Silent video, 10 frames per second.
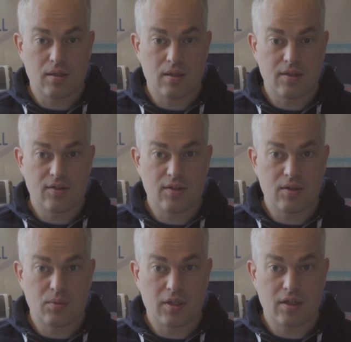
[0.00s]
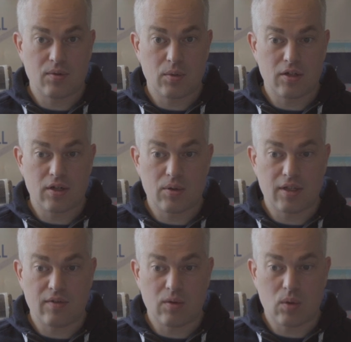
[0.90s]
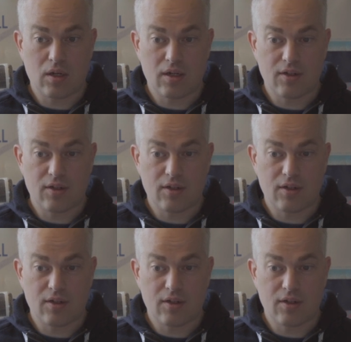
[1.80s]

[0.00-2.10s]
Let's see if we can. We are now at level 1.